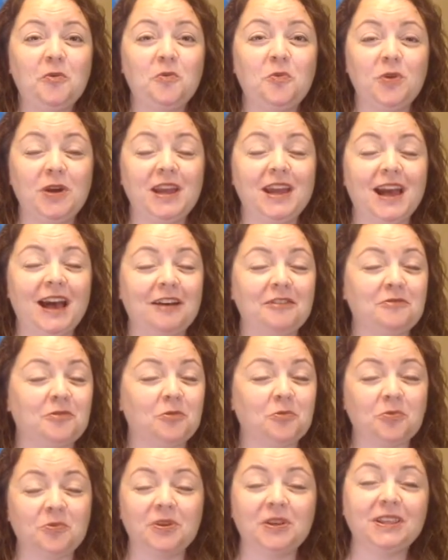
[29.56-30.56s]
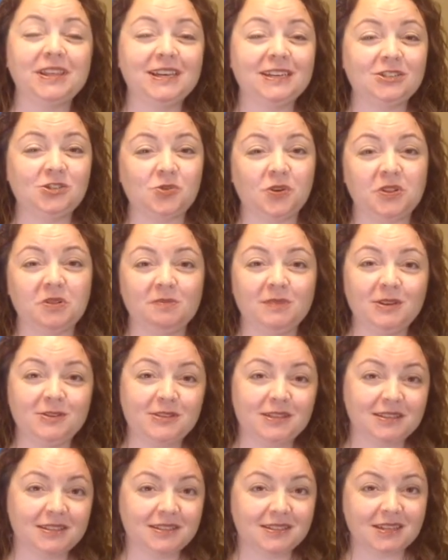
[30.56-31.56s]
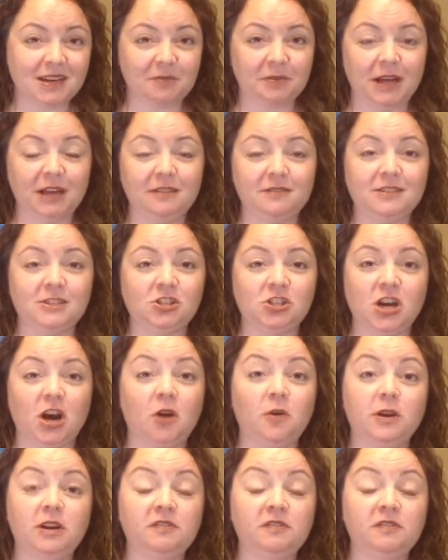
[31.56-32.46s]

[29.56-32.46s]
We have really enjoyed the music that's come out of the show,